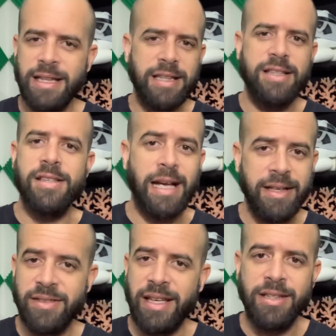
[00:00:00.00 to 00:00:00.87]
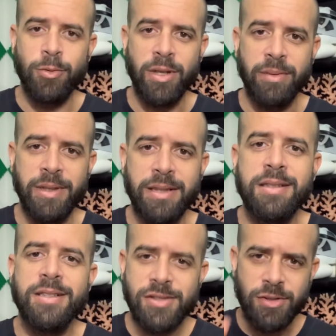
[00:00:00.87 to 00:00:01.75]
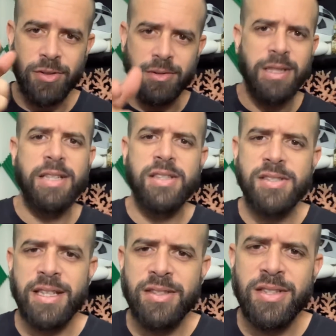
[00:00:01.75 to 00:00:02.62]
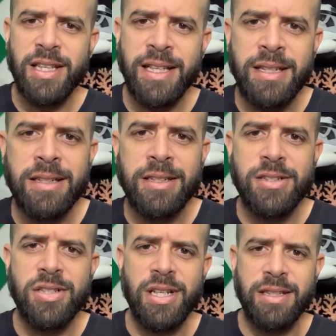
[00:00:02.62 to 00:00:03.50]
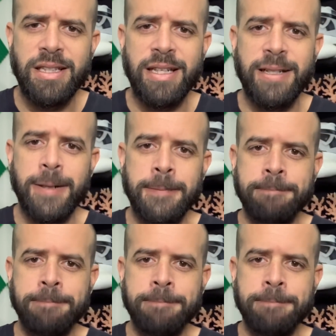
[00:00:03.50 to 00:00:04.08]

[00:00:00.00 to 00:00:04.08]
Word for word: that I take it with me. So stay to the end to check that out.